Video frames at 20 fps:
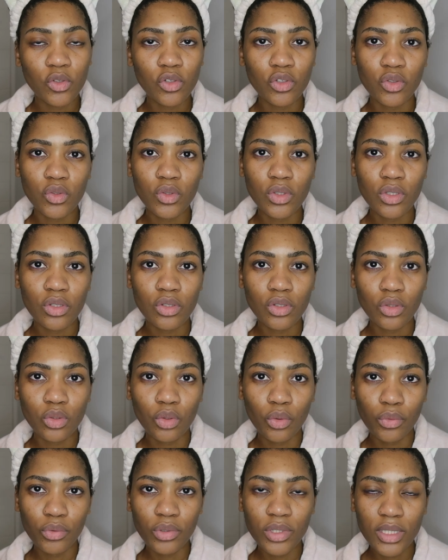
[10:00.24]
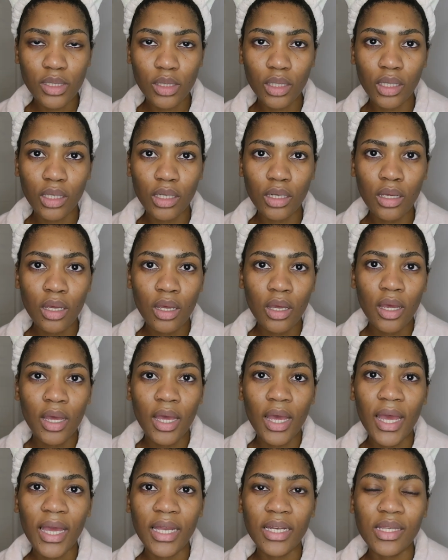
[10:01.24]
introduce into your routine,
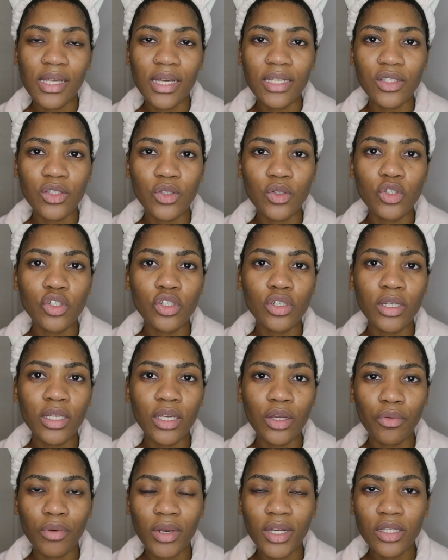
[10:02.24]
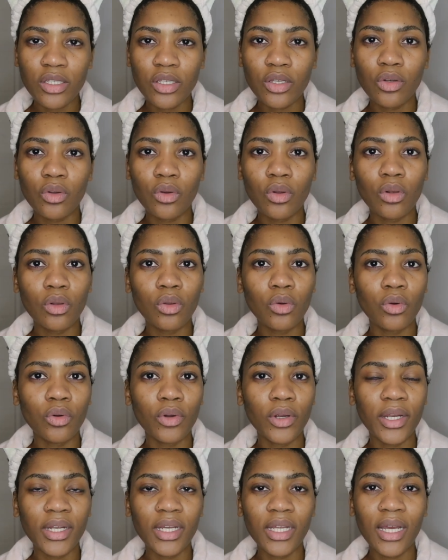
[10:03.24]
and that's usually a retinol
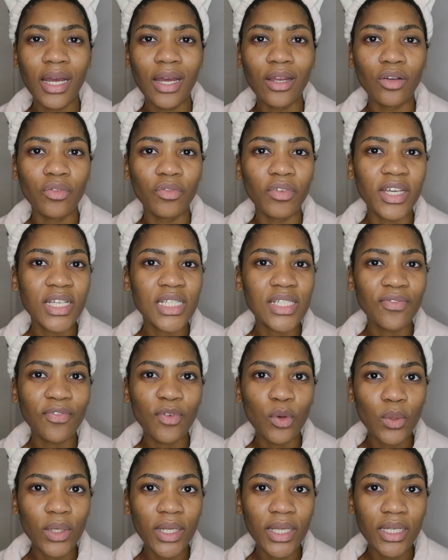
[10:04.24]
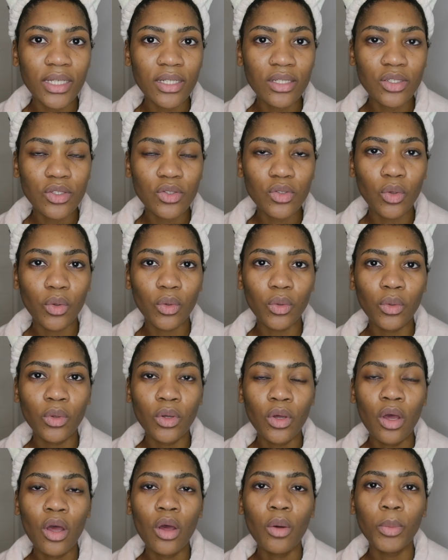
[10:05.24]
or any kind of exfoliant. So
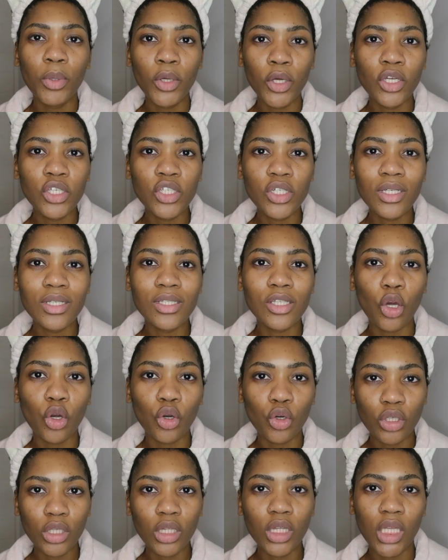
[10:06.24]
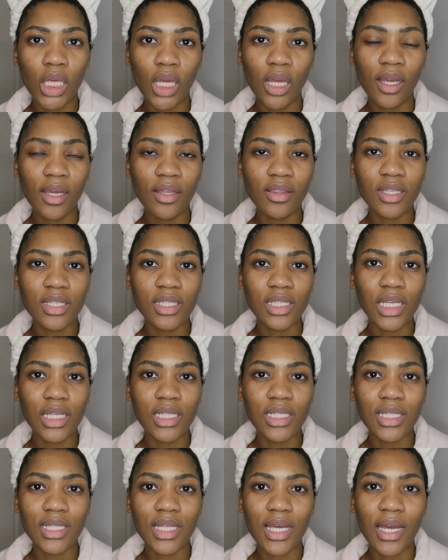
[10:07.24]
purging is a good thing in the
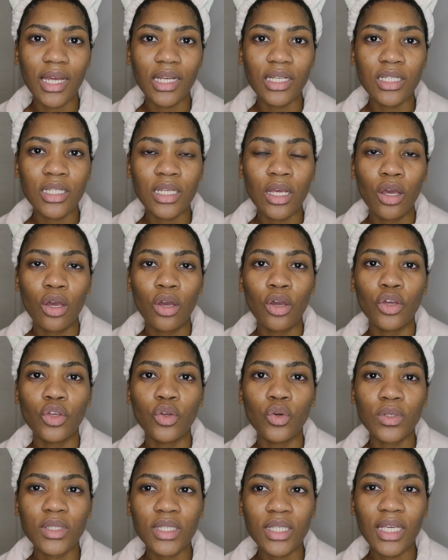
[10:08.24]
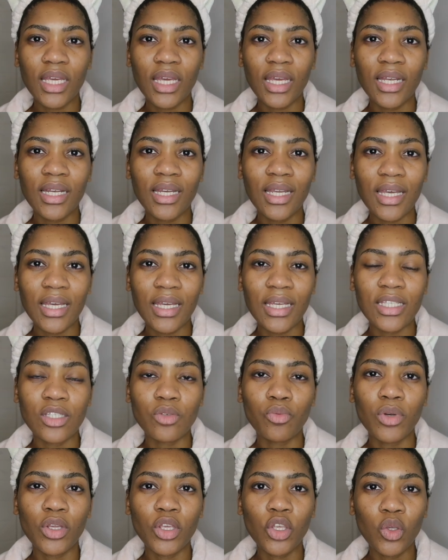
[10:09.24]
sense that your skin
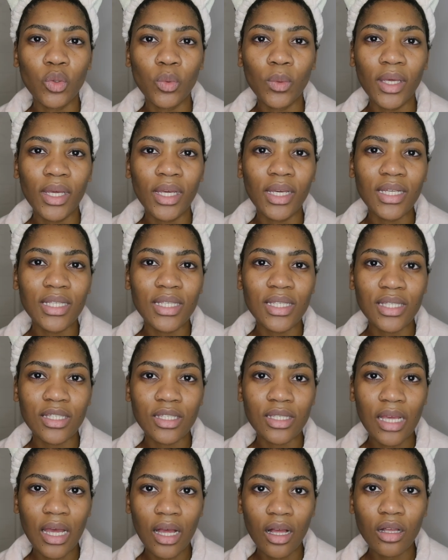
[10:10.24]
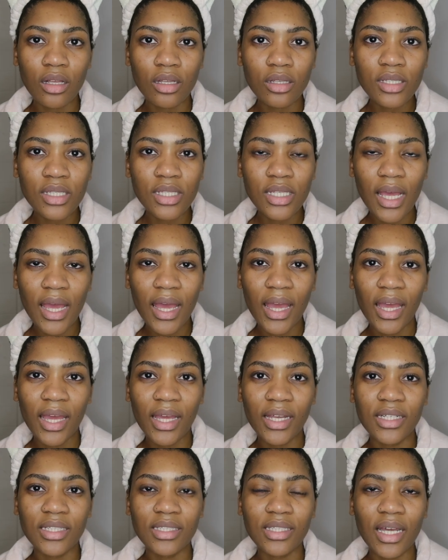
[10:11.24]
is renewing its cells,
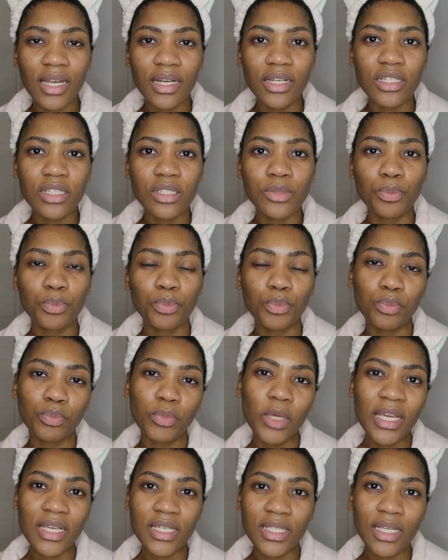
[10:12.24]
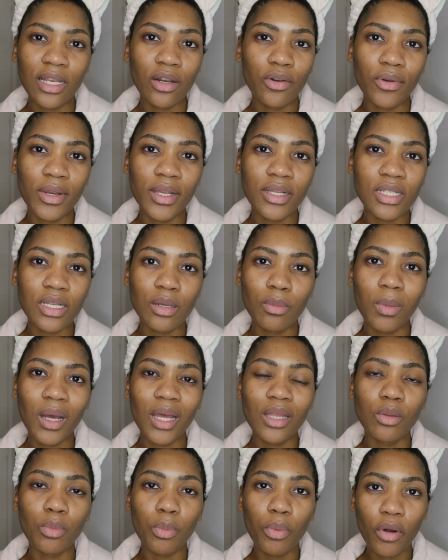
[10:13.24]
and that is accelerated
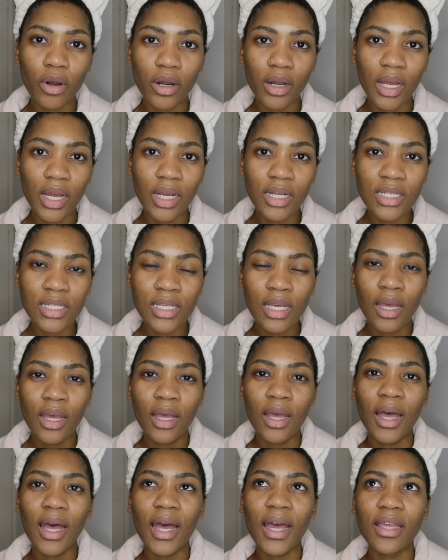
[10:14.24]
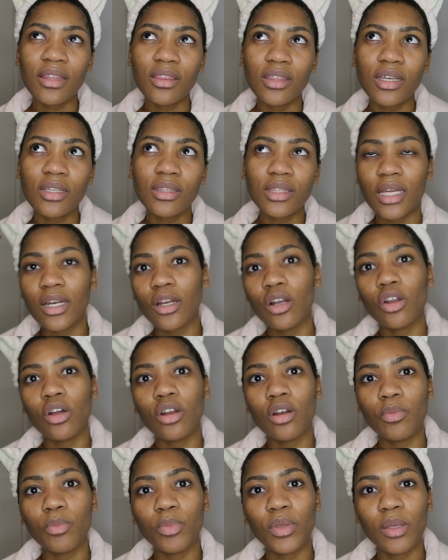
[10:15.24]
by the product. I think that a
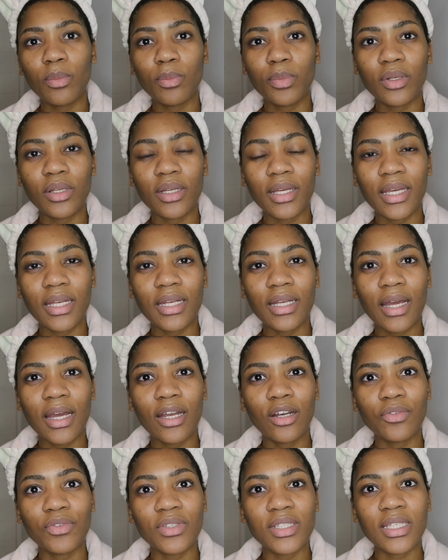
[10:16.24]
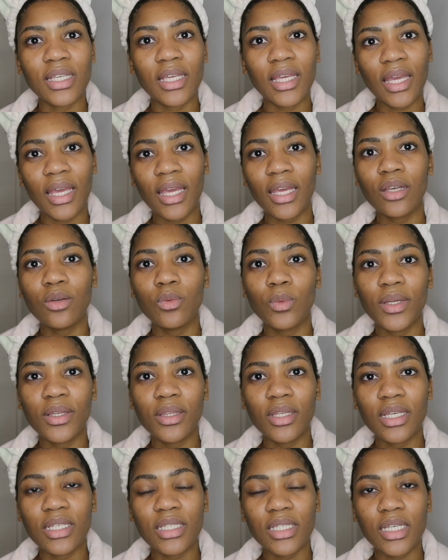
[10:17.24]
lot of people get kind of scared when
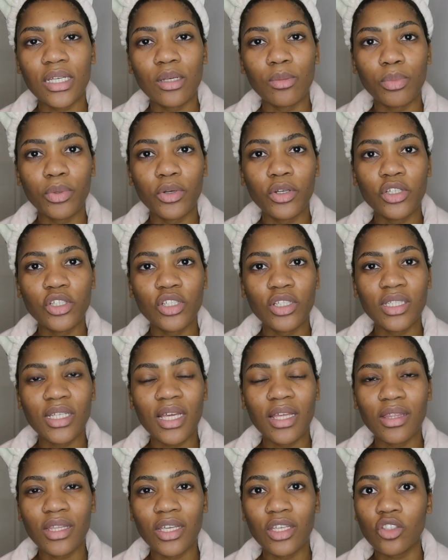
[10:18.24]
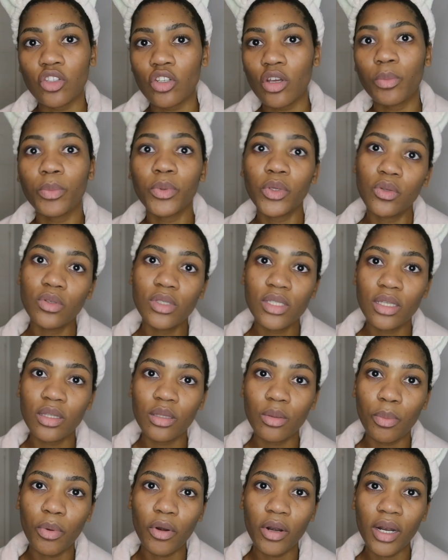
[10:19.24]
their skin purges and they stop using
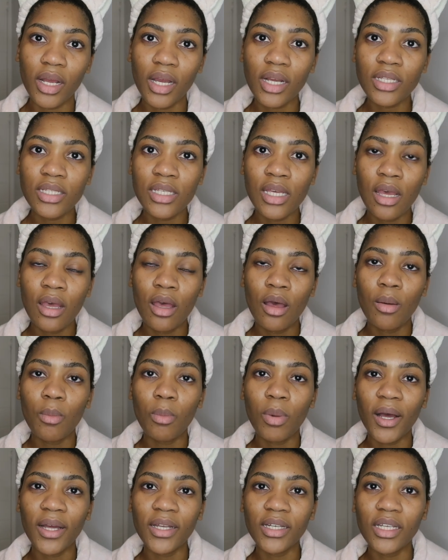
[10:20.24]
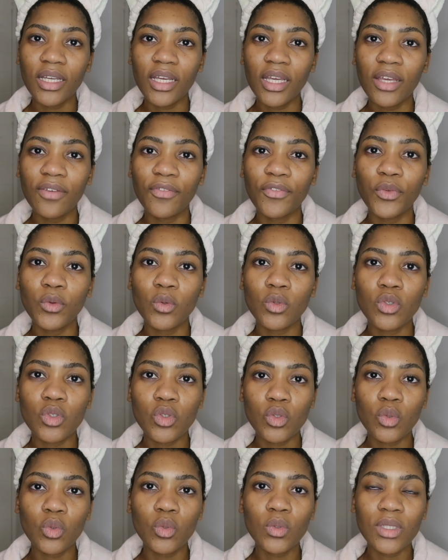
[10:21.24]
the product. But if you
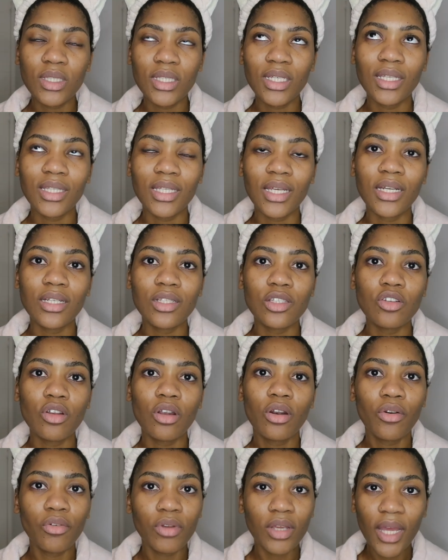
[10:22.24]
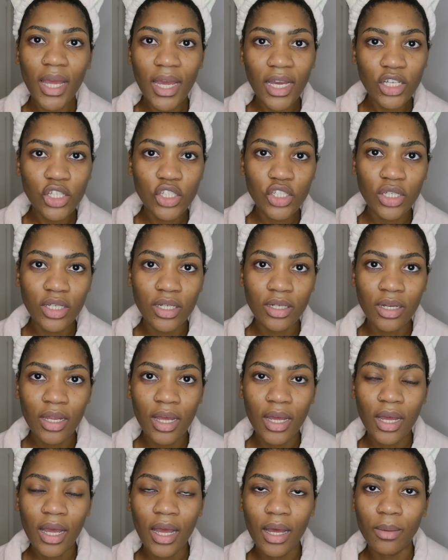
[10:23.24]
do see that it's not a reaction
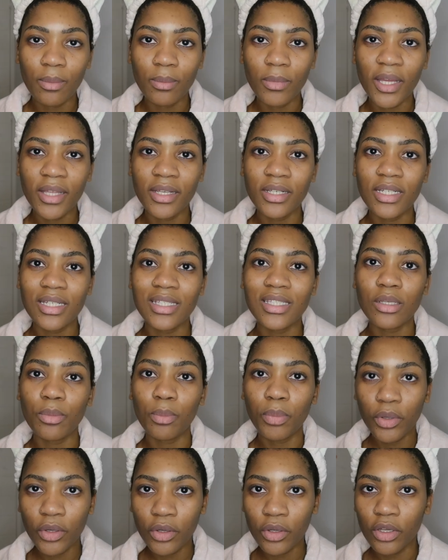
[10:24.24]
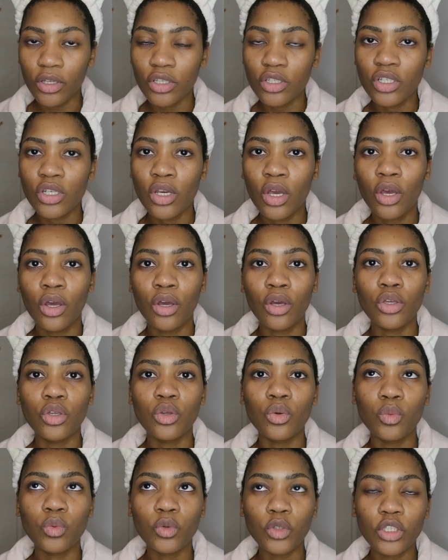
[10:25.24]
and it's a purge,
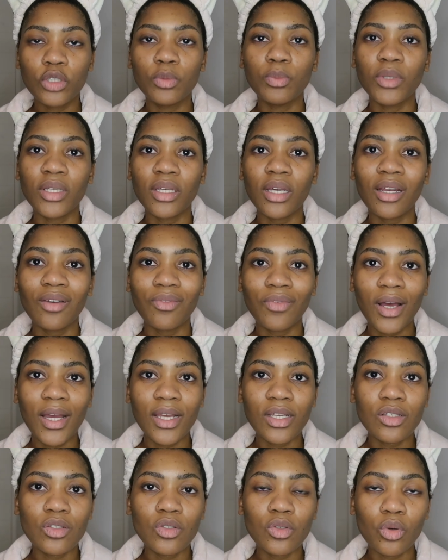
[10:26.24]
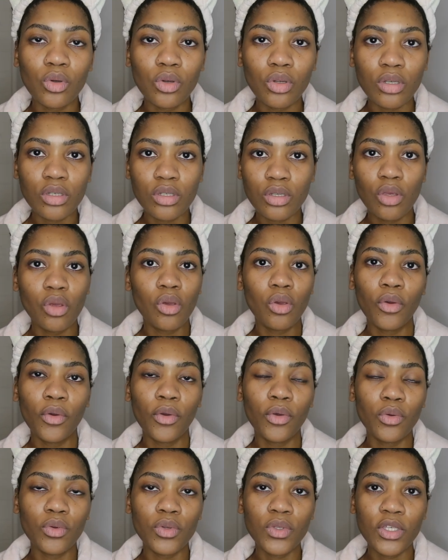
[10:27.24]
you would be advised to continue your
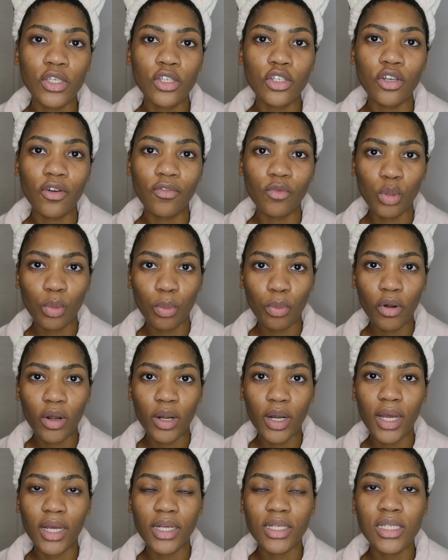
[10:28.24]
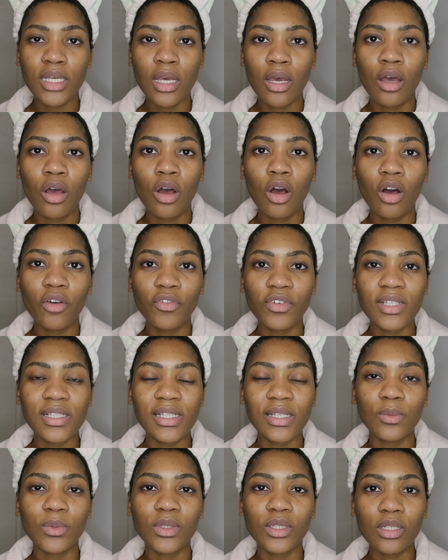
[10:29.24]
usage of the product,
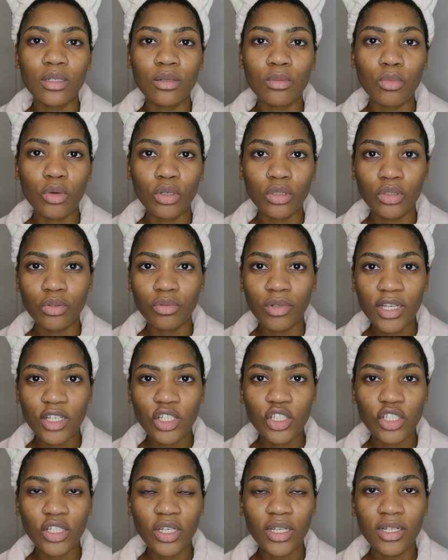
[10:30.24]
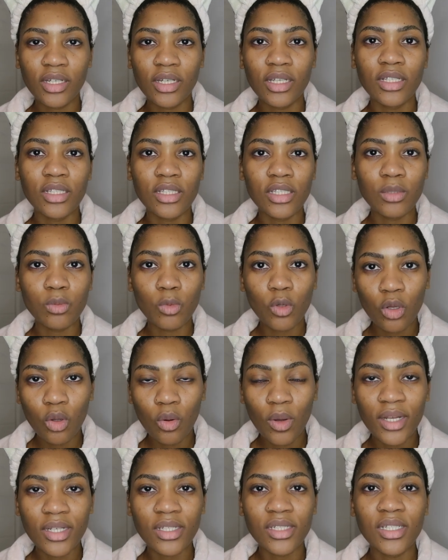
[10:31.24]
obviously within moderation, in small
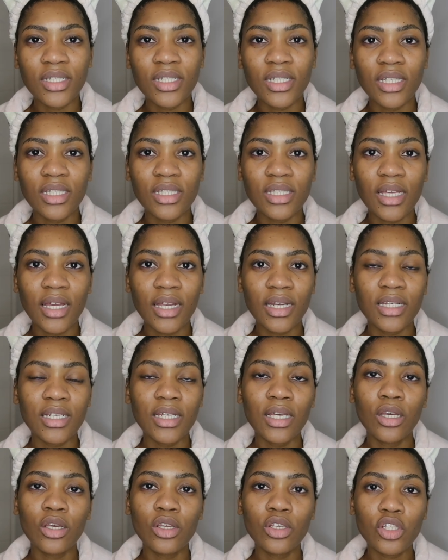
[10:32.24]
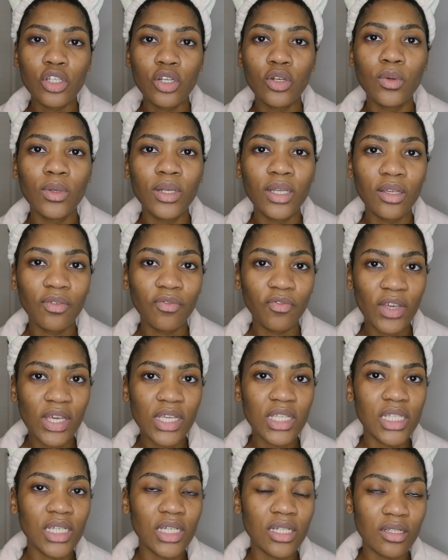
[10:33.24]
quantities, and slowly
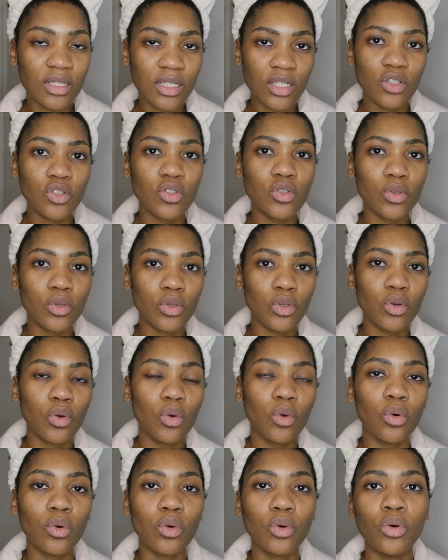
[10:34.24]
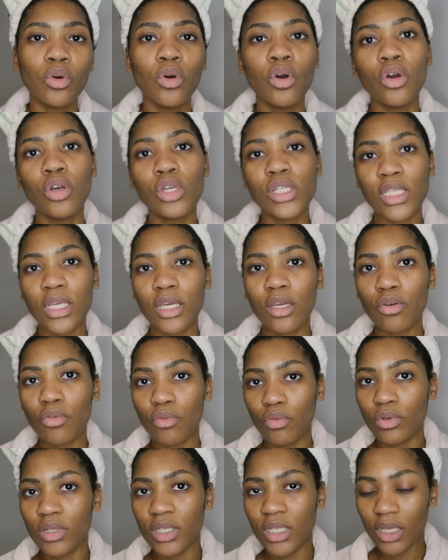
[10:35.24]
phasing it into your skin
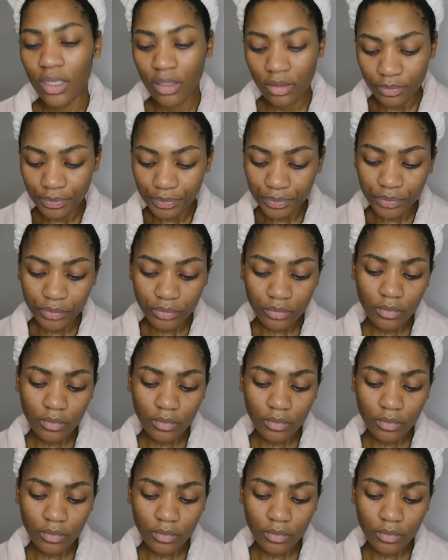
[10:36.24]
routine.